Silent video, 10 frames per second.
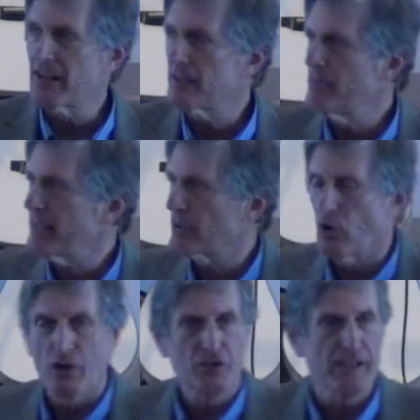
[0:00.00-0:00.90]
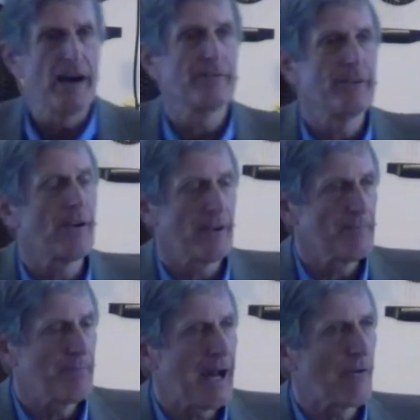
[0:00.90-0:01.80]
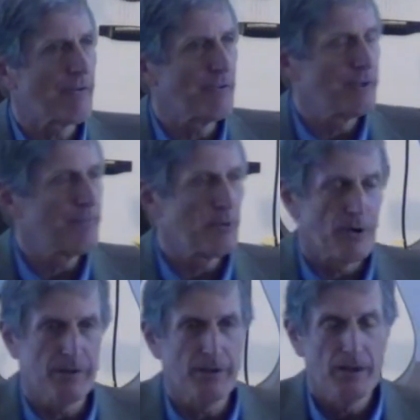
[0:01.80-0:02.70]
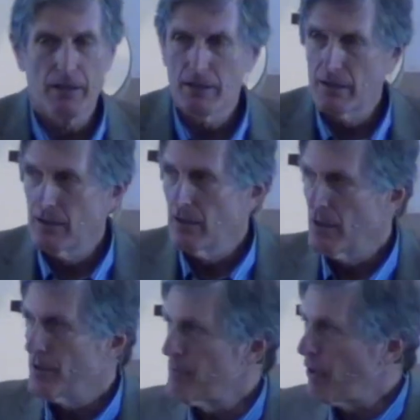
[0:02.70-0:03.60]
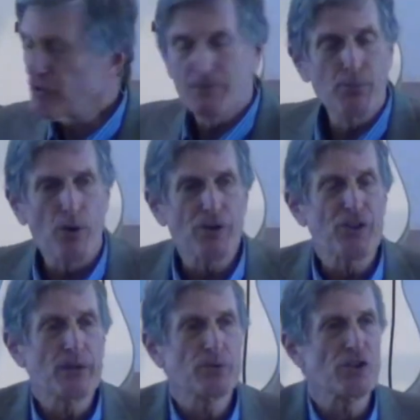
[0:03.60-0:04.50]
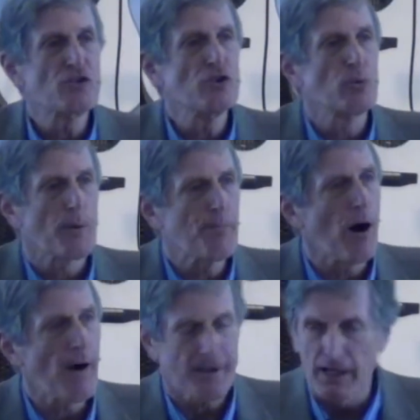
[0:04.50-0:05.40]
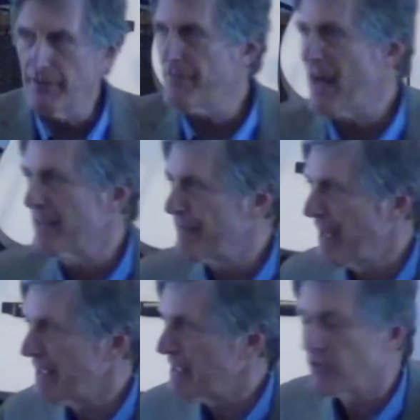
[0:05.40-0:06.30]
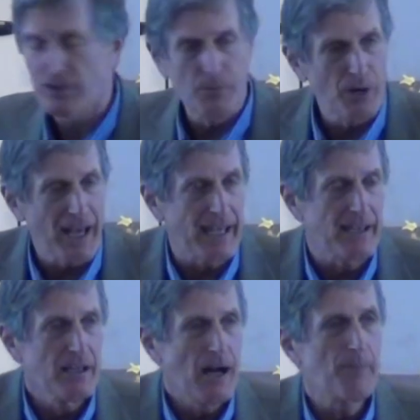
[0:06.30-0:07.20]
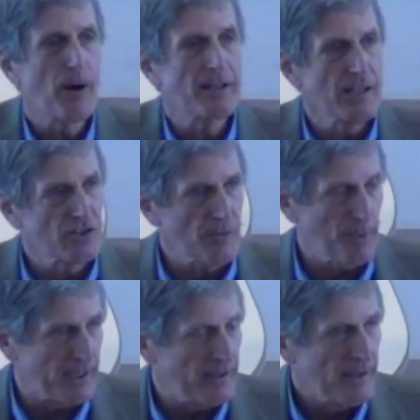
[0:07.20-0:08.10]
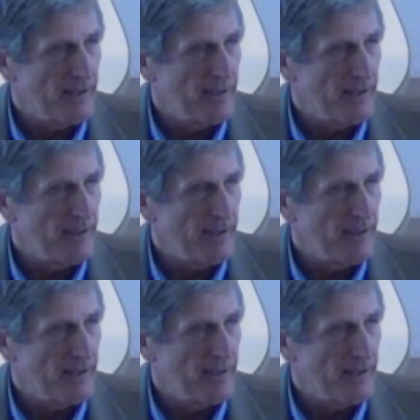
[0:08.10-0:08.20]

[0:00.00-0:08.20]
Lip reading: it, make it all sound very powerful and important. The most important thing was that you were part of that event in some way, a participant.